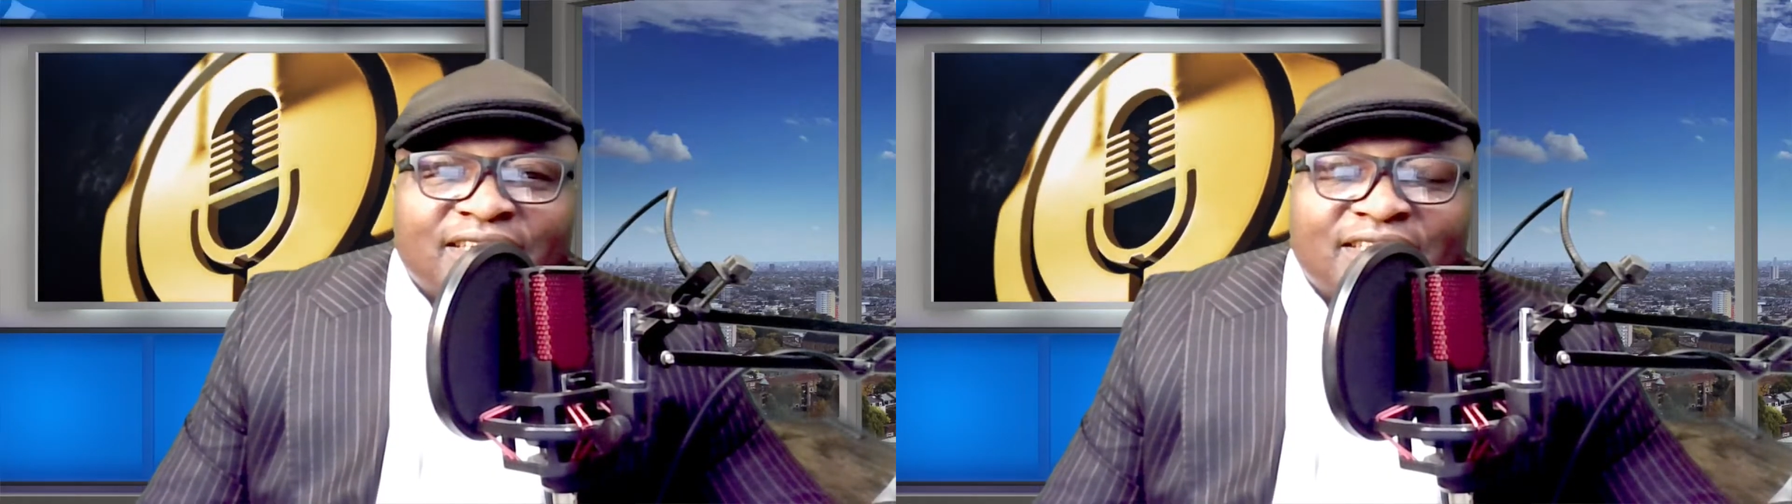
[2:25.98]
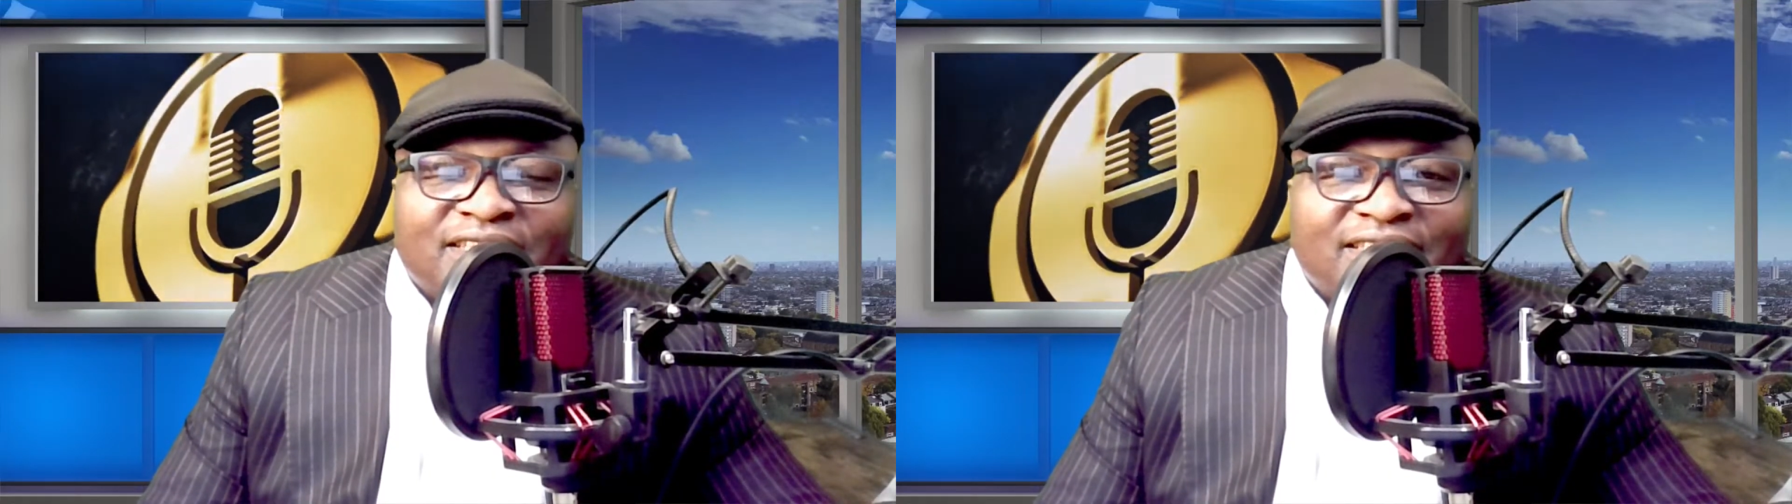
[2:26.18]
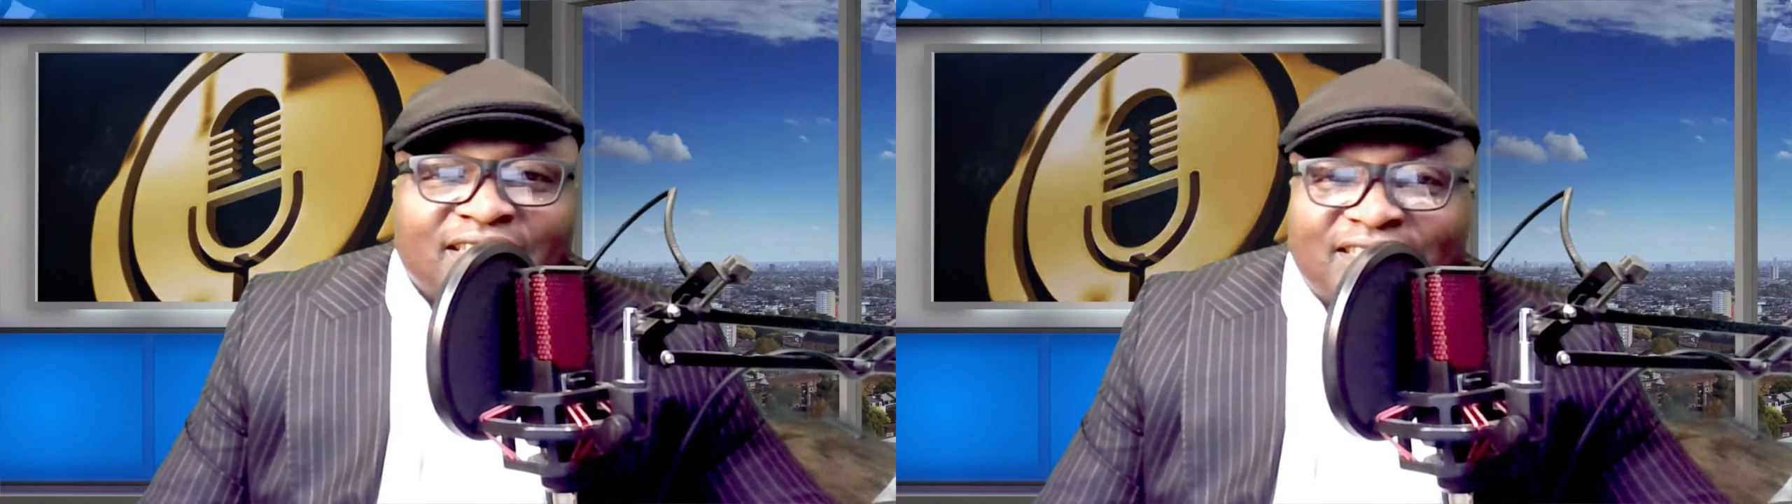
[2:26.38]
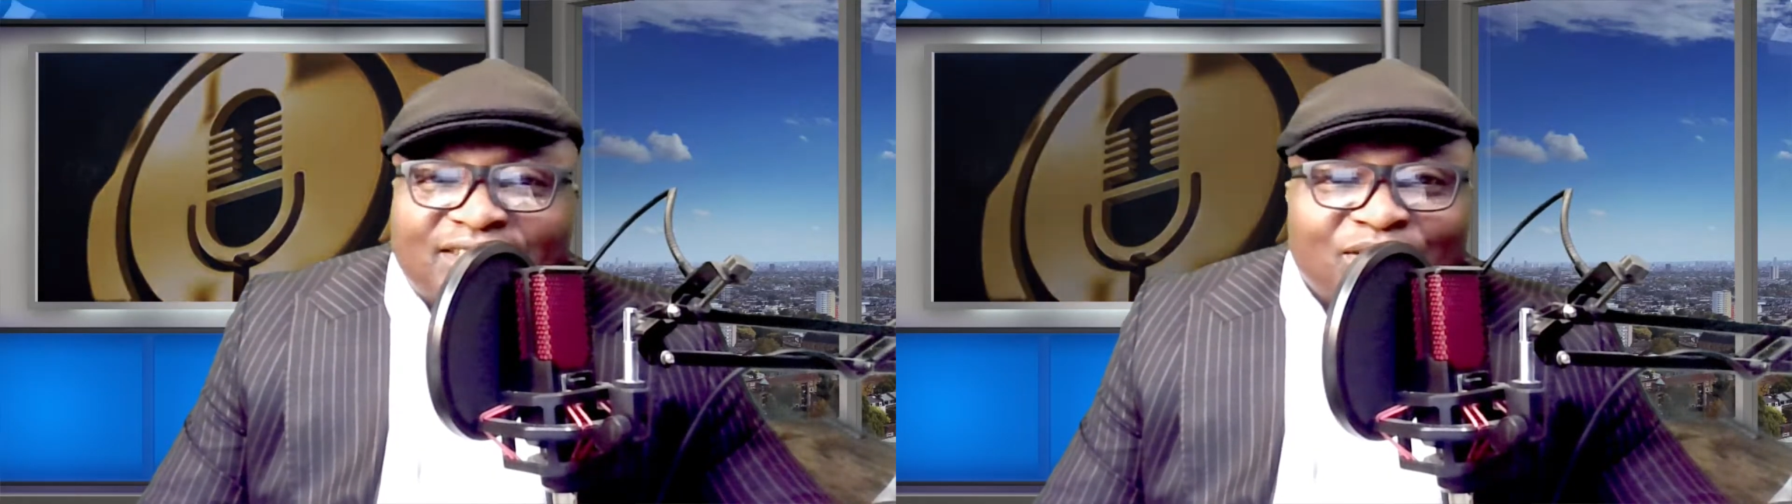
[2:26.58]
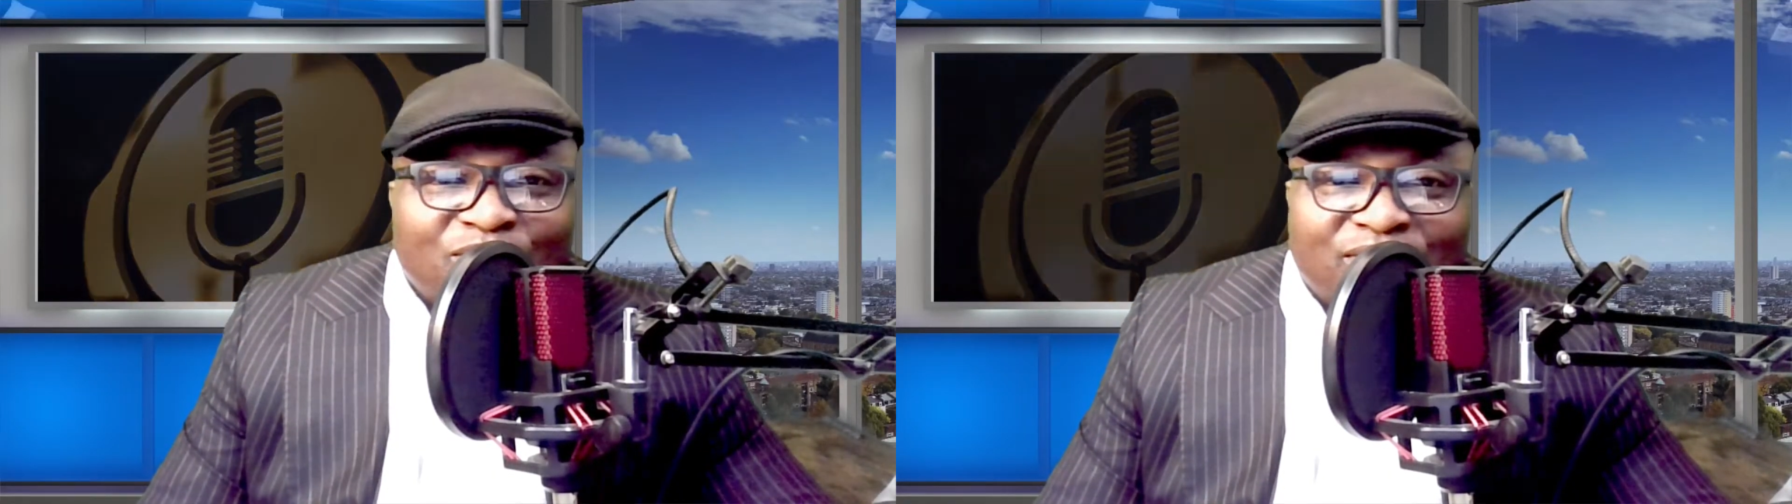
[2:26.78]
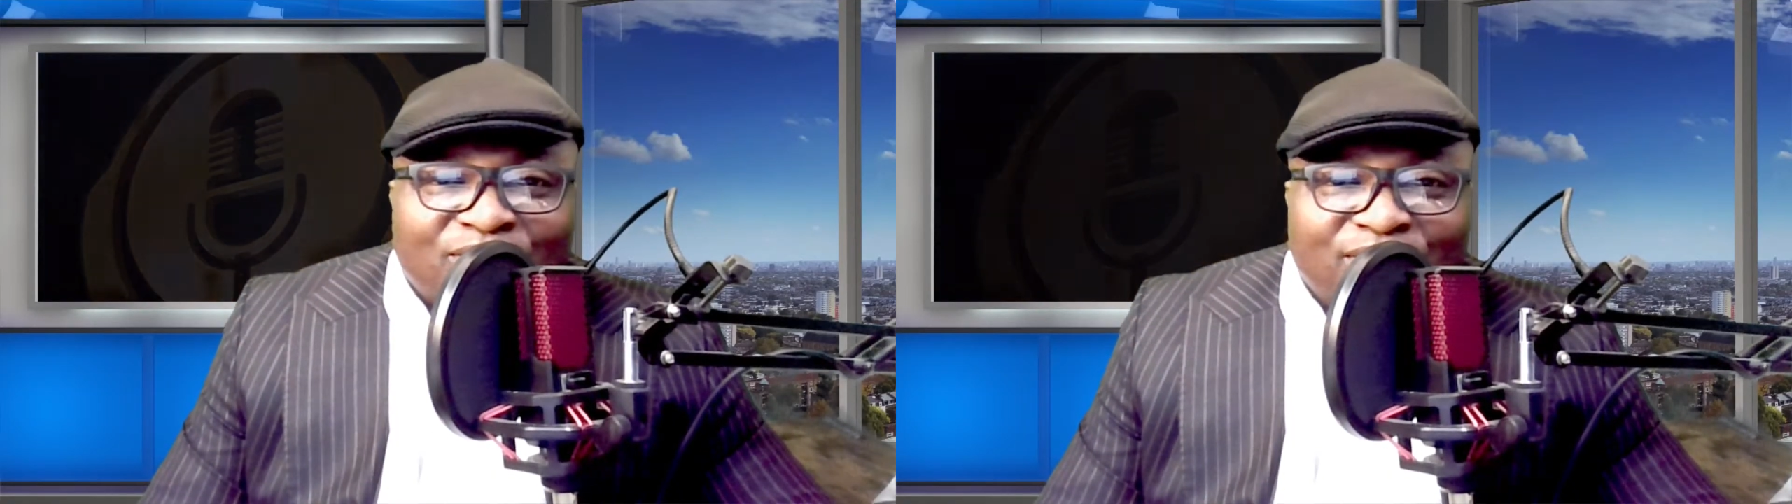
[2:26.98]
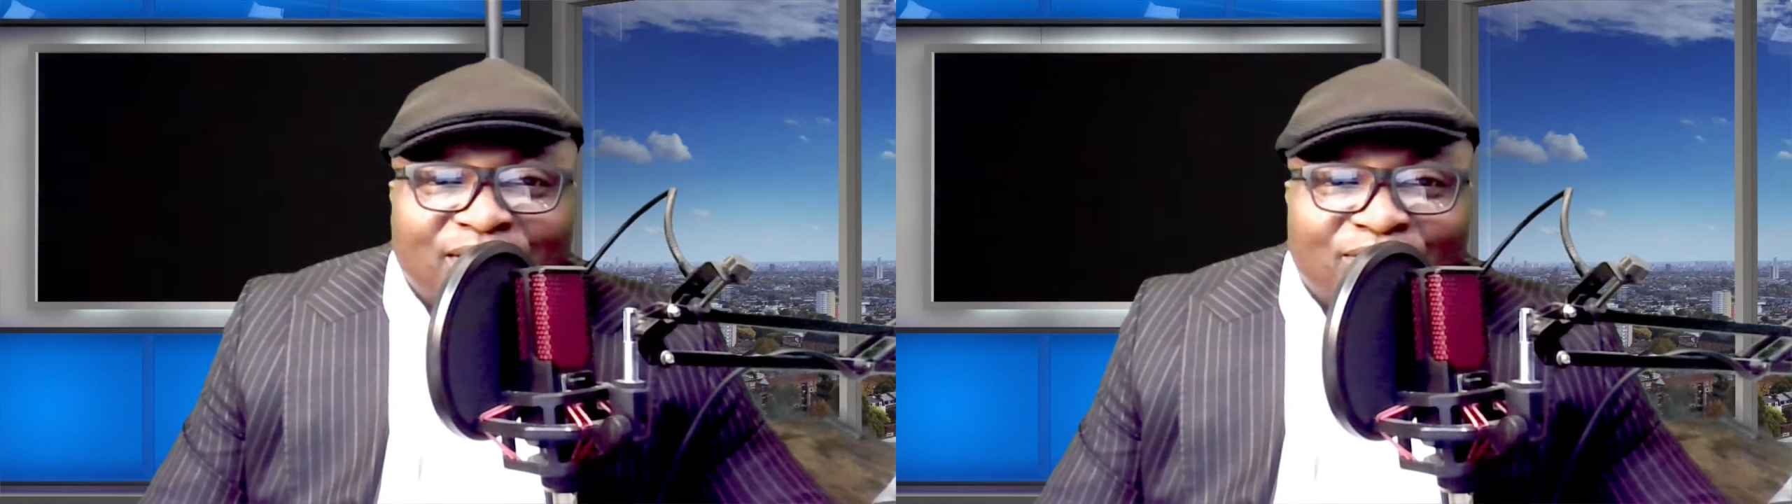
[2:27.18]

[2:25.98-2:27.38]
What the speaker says: She says she don't want to be the